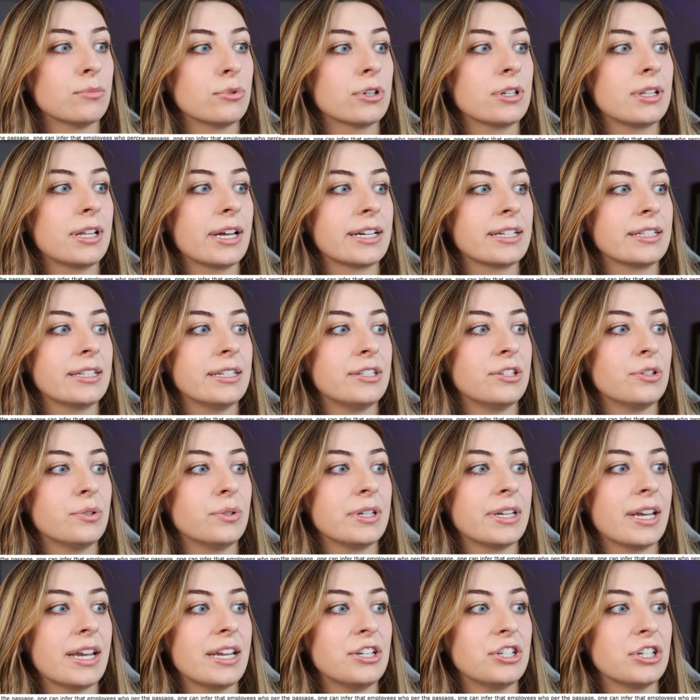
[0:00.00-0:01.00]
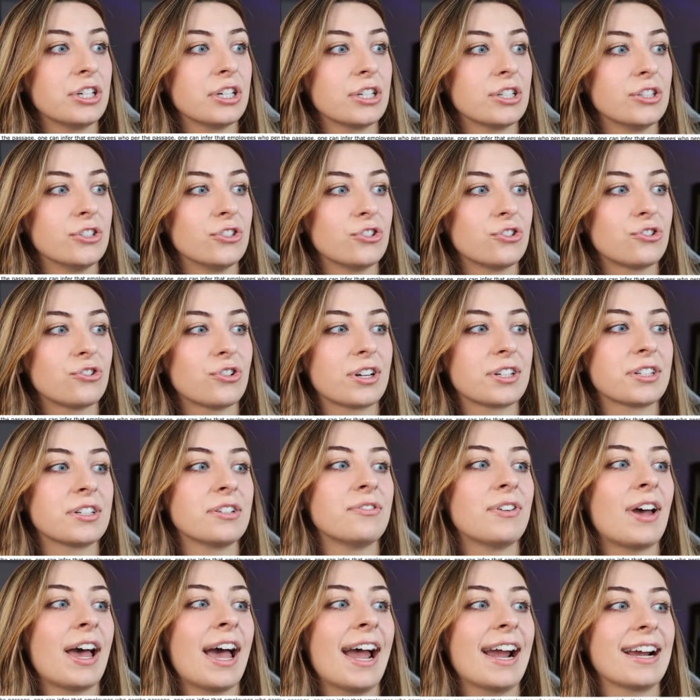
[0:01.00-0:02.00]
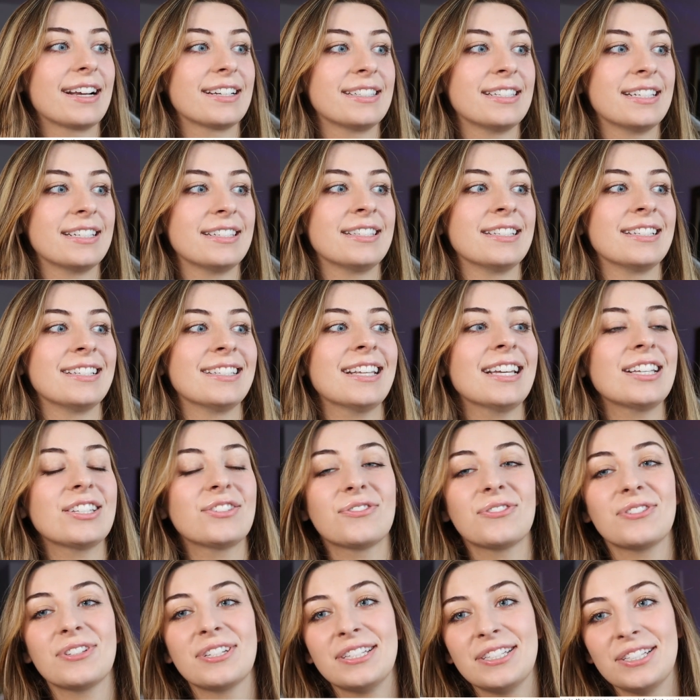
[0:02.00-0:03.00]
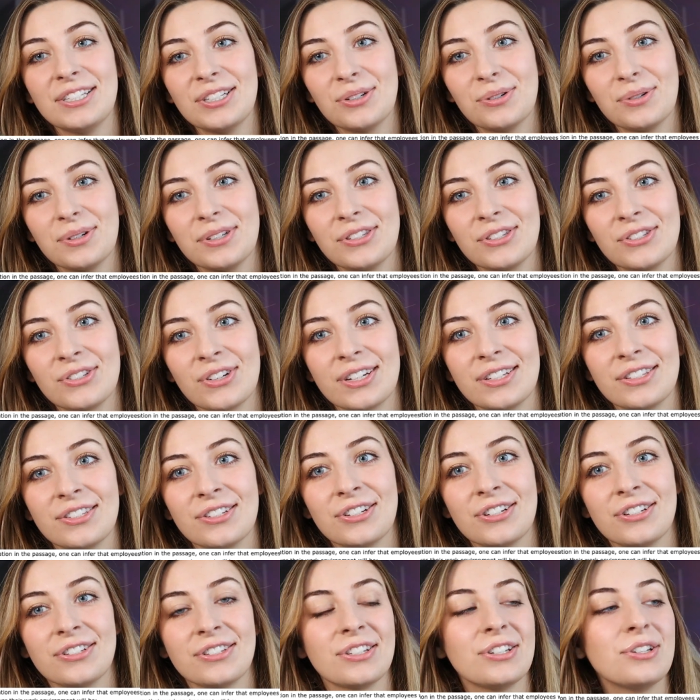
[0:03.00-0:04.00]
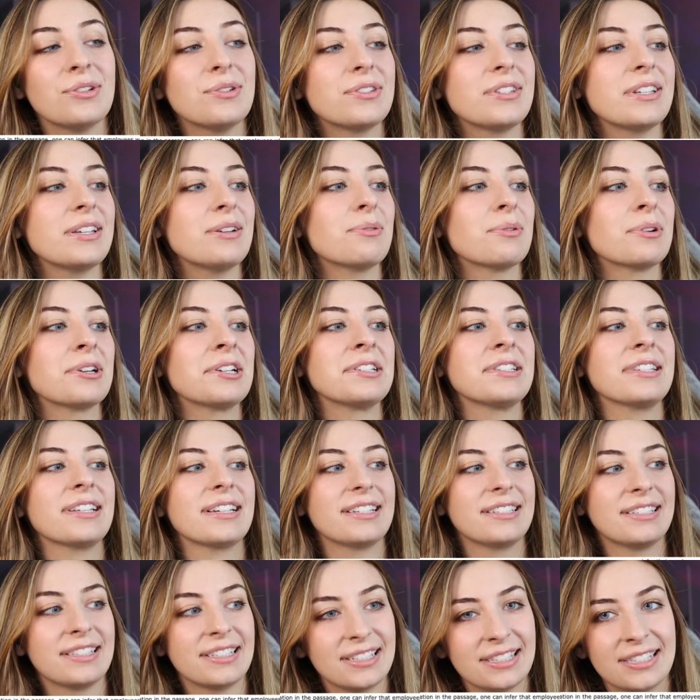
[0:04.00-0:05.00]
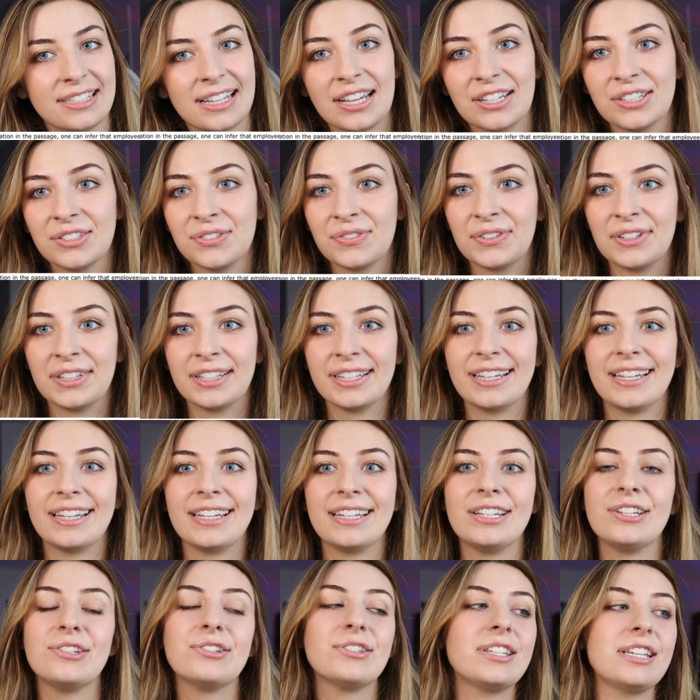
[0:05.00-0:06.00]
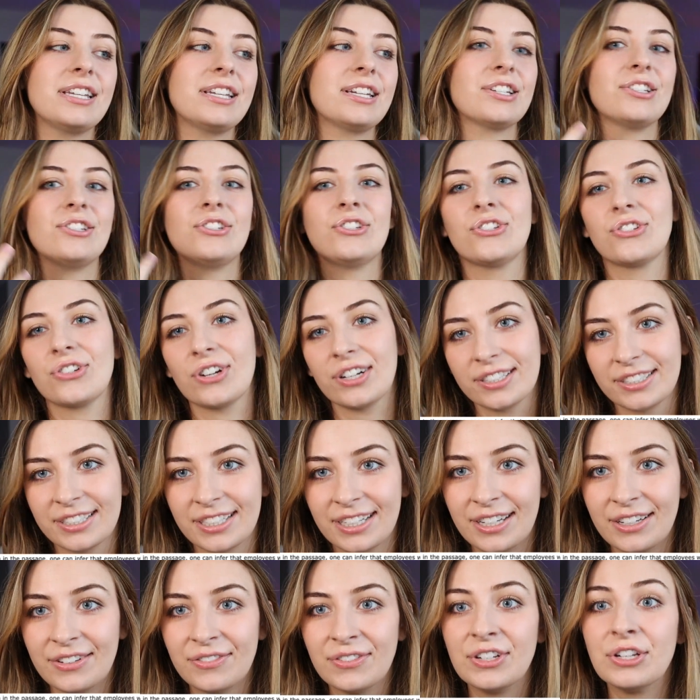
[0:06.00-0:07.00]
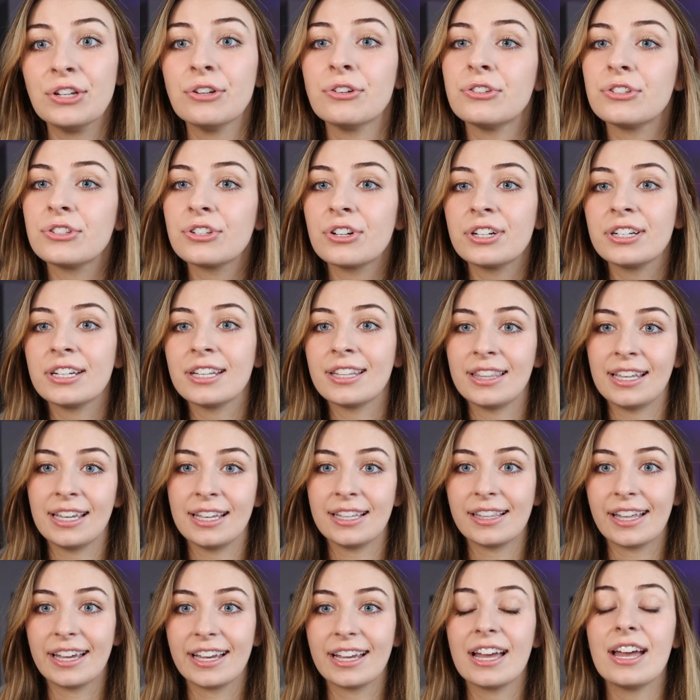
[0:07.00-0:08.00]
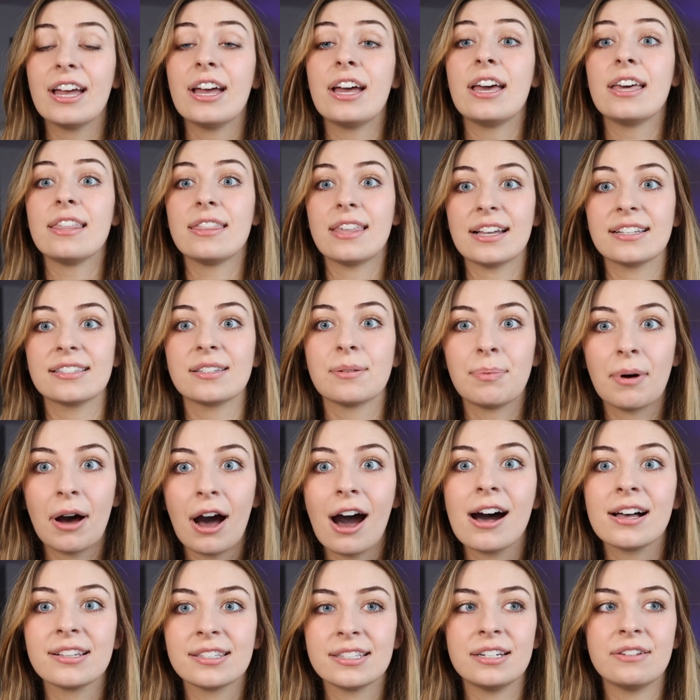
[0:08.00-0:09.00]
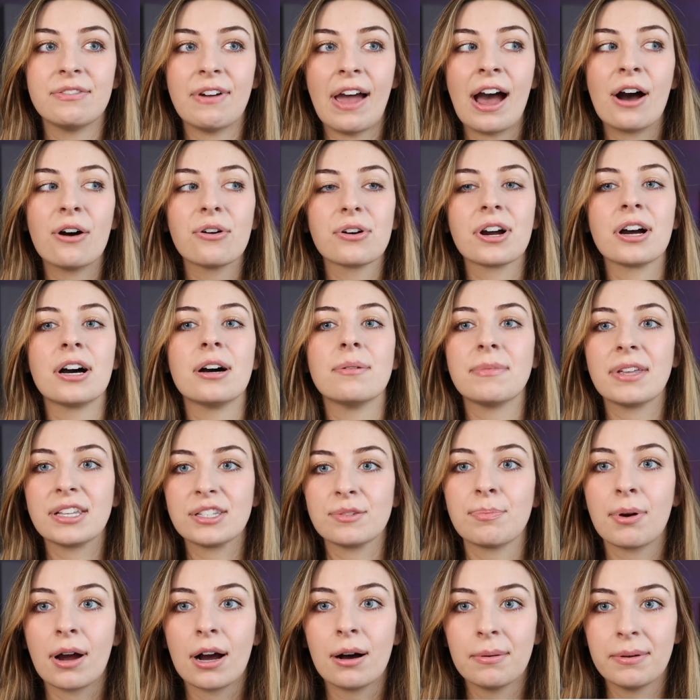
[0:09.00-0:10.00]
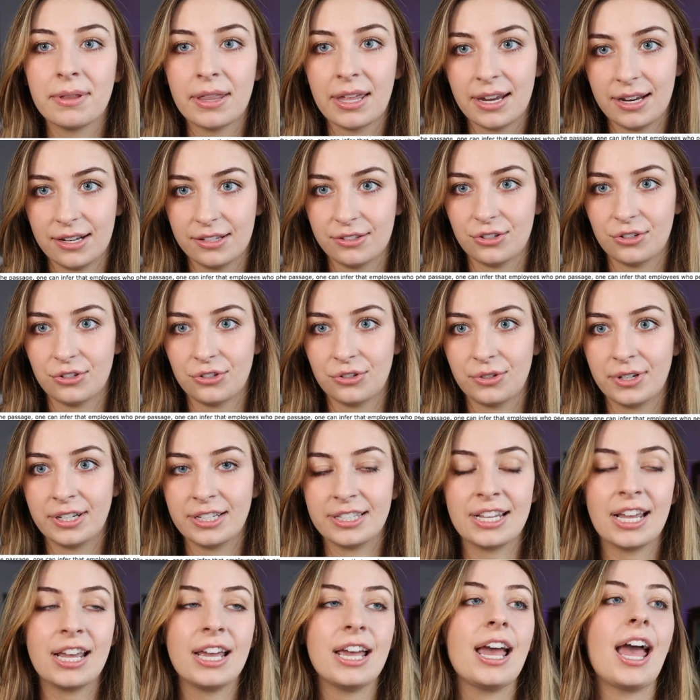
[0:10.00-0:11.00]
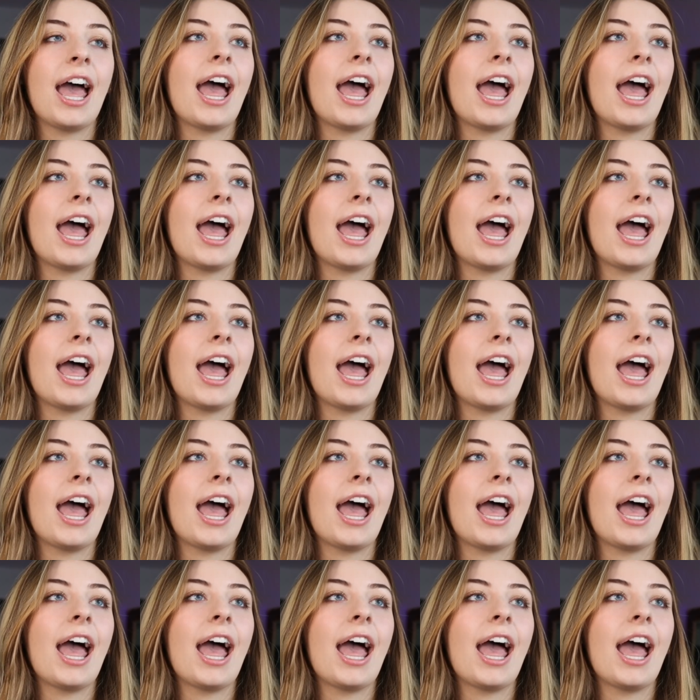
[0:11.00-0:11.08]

more likely to engage in constructive acts that successfully deal with stressors. And you see words like successfully and you see constructive and you're starting to think like that's a positive outcome. That's probably the answer choice.